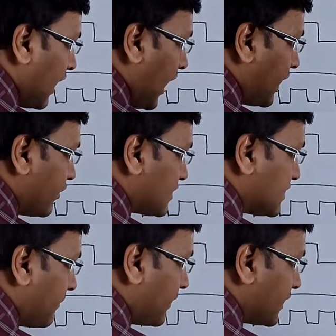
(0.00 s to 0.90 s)
and you are
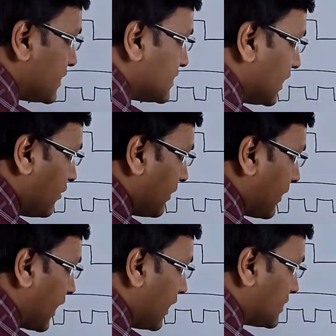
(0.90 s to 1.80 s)
sampling this in a one
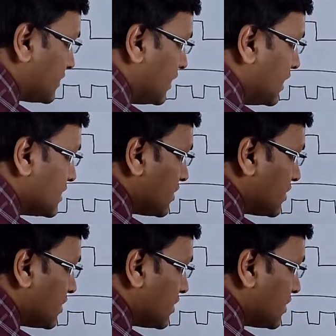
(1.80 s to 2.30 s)
megahertz,